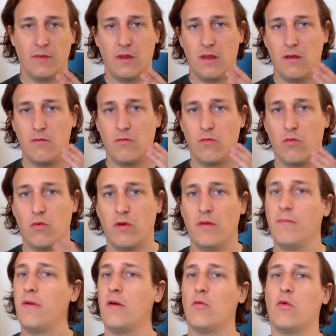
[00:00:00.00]
it
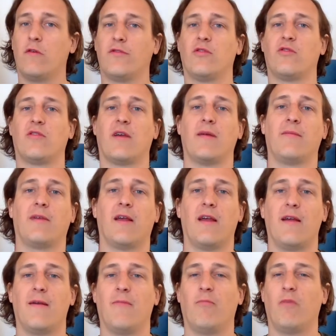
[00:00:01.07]
wouldn't be a Wolfenstein
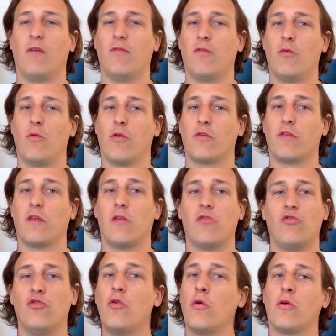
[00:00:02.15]
game if you weren't a
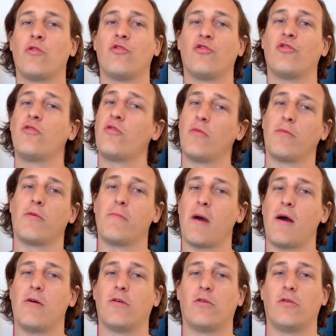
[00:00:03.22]
Jewish
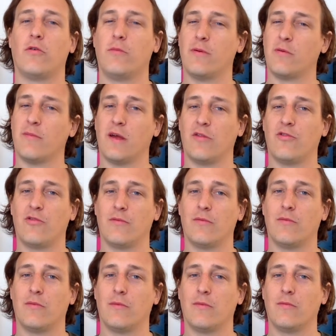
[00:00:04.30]
superpowered Ubermensch,
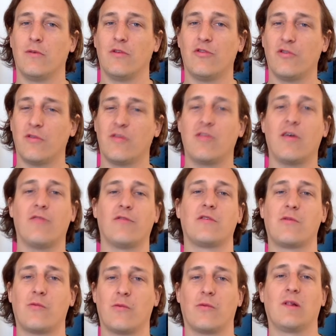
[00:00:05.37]
which itself
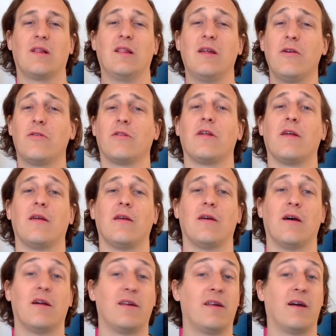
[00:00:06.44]
is clearly
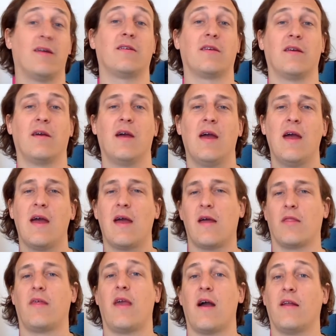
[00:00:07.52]
a knock
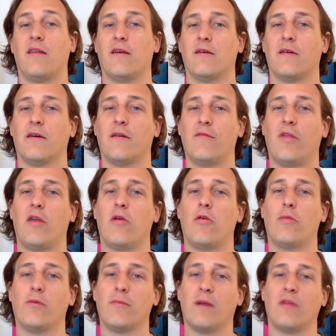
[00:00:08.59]
at the idea of the
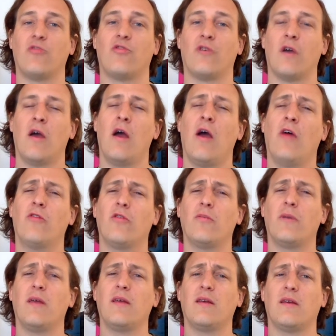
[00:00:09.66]
Ubermensch for
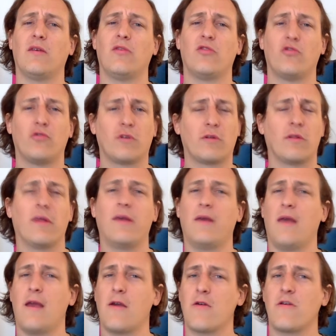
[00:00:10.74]
being a strictly
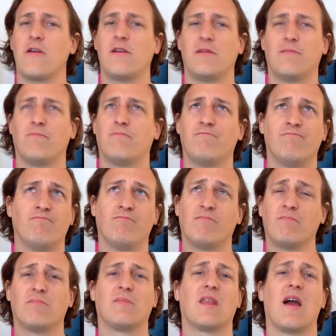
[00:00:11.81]
Aryan
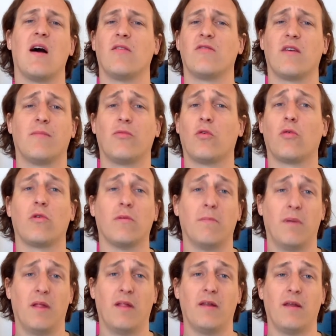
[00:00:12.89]
concept or
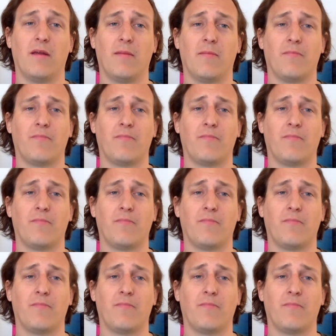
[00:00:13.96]
ability.